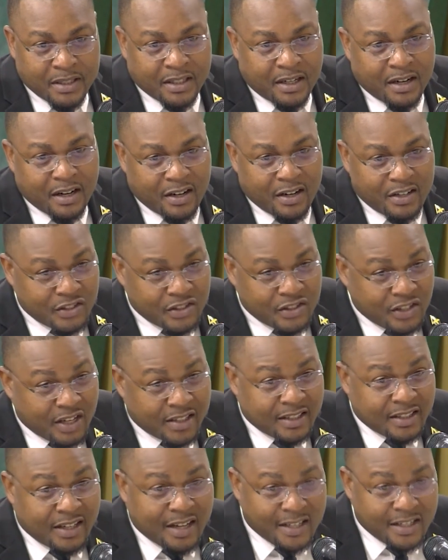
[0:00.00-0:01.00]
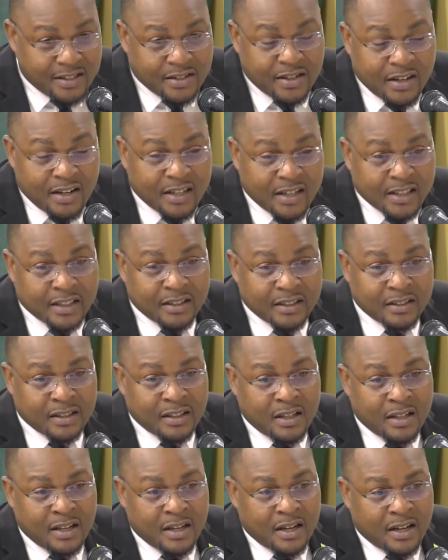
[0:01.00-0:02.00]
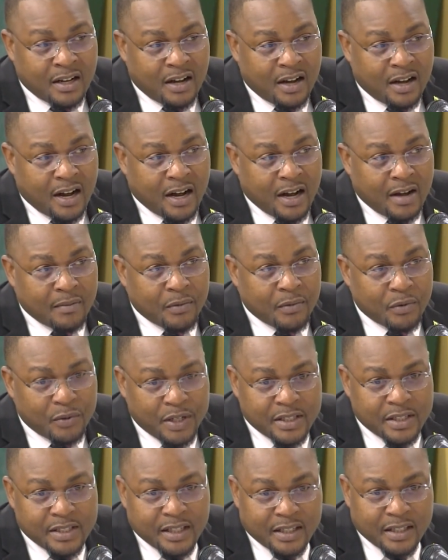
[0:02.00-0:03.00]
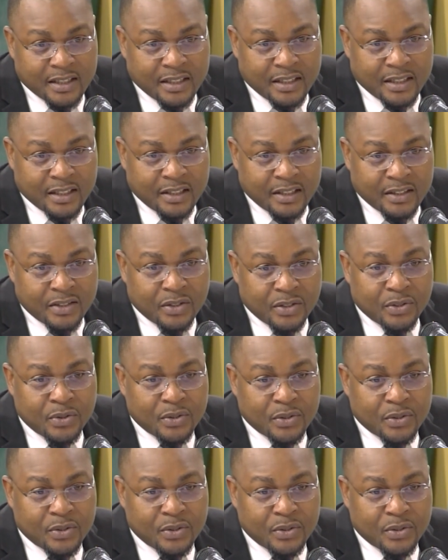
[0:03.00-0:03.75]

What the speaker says: A contractor has gone in recently to do some